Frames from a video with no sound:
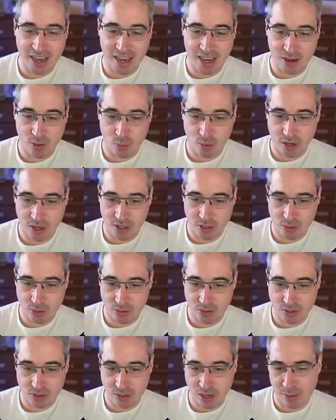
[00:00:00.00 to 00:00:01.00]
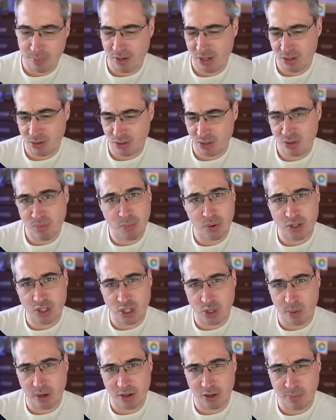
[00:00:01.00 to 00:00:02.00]
and we're going to use, I'm going to put
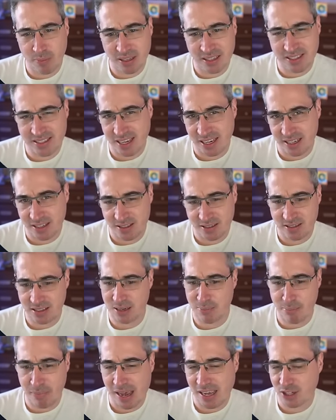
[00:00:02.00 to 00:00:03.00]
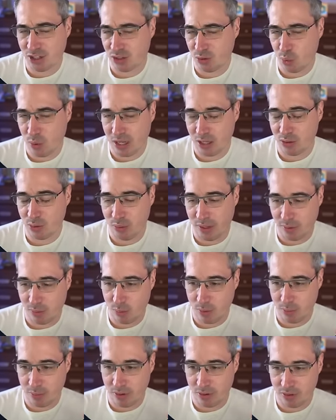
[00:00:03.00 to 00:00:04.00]
200 milliseconds. It matched well
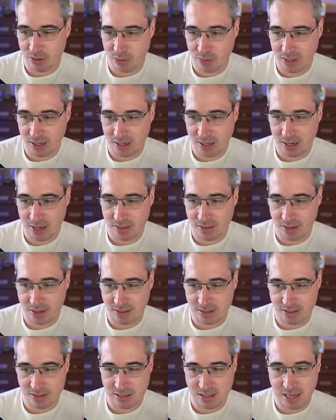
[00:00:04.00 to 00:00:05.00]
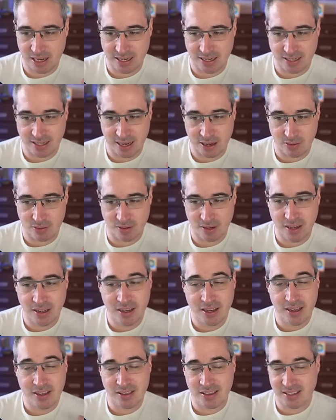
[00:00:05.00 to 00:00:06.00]
with what we were doing, and then it's sliding down.
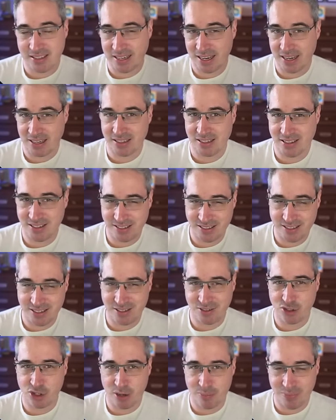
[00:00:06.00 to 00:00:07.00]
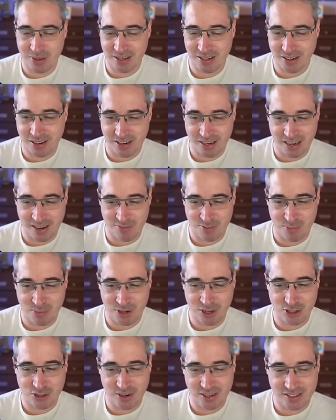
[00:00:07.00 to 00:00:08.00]
The text is still jumping. I haven't
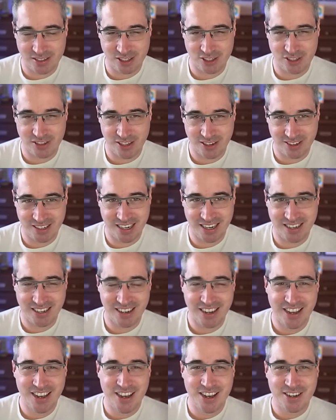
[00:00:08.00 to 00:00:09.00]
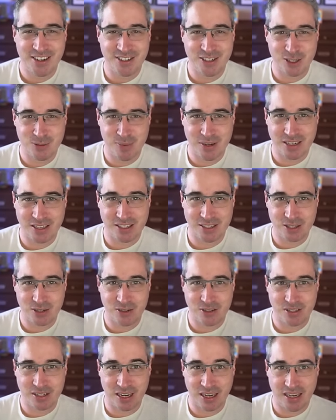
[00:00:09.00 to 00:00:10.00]
put a transition there yet, just because
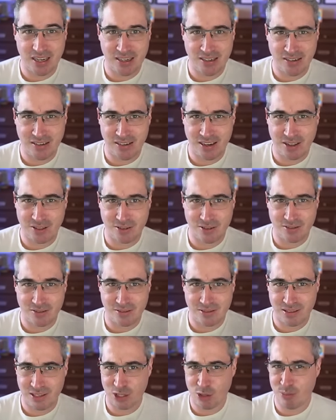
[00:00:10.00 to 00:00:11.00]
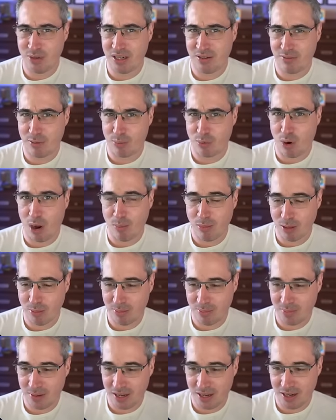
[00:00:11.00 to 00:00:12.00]
there's another little bit of a
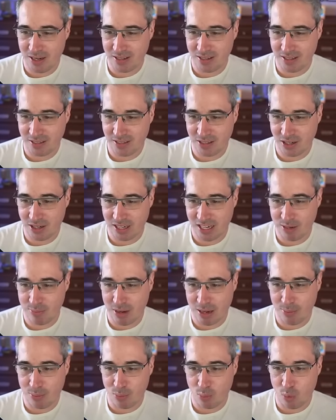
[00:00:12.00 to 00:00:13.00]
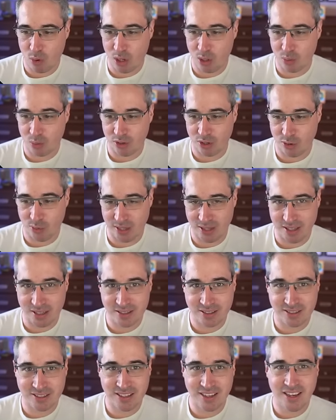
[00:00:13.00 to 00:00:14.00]
problem that's going to come up while we're doing
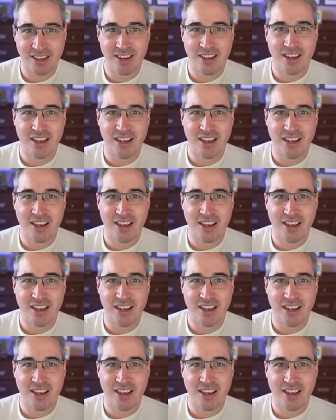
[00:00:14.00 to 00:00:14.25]
this,